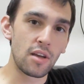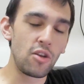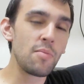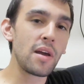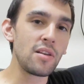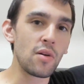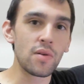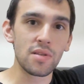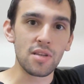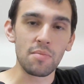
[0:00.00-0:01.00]
and you might
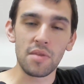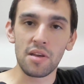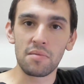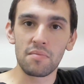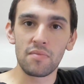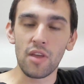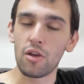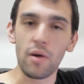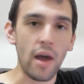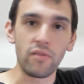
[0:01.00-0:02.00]
notice something that
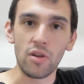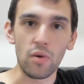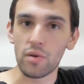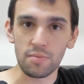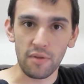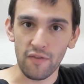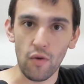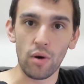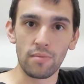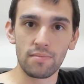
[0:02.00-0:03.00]
you haven't noticed
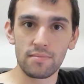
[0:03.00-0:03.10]
before.